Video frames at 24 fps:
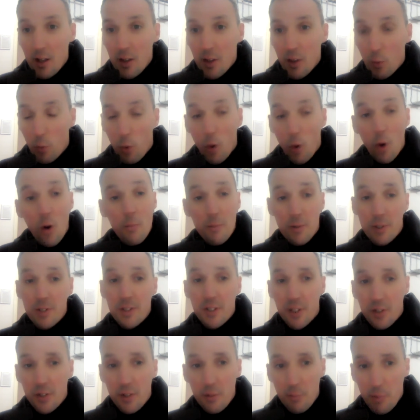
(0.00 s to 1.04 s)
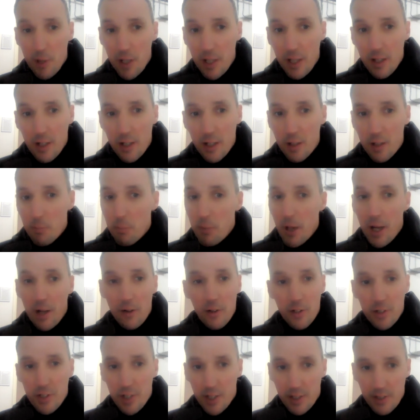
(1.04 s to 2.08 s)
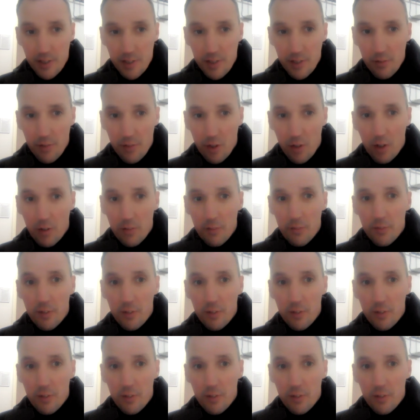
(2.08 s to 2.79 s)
the warmer it's going to be, and the better a chance you've got